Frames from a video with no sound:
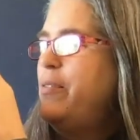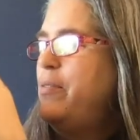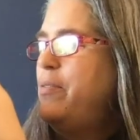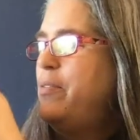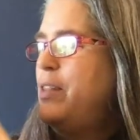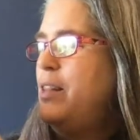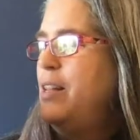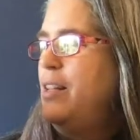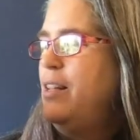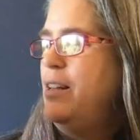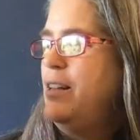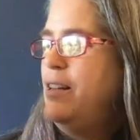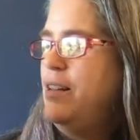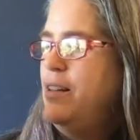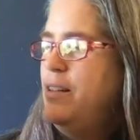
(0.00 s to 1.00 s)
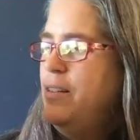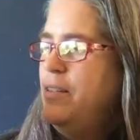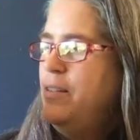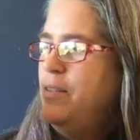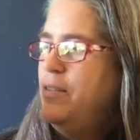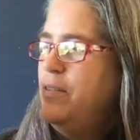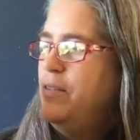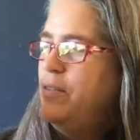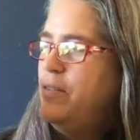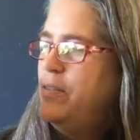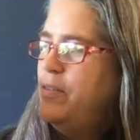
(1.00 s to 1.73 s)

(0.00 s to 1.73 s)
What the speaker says: (silence)